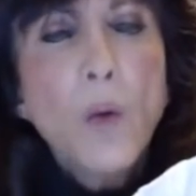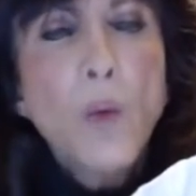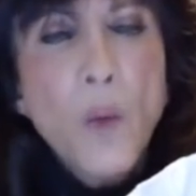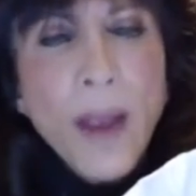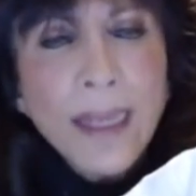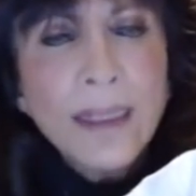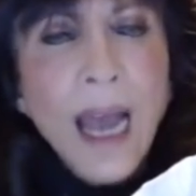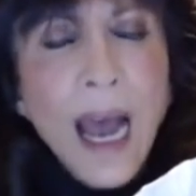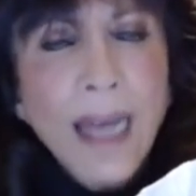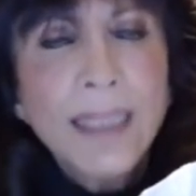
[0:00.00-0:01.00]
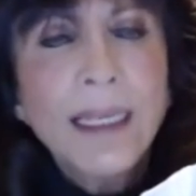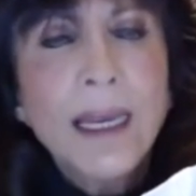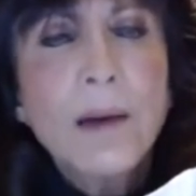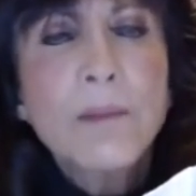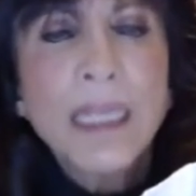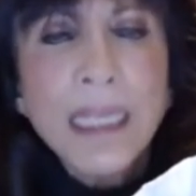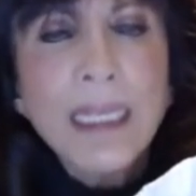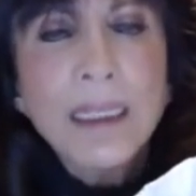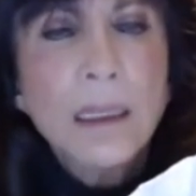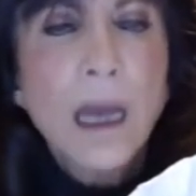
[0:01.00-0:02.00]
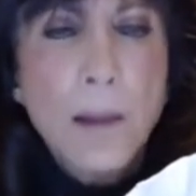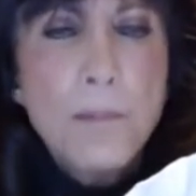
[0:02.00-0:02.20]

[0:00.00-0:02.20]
when I am in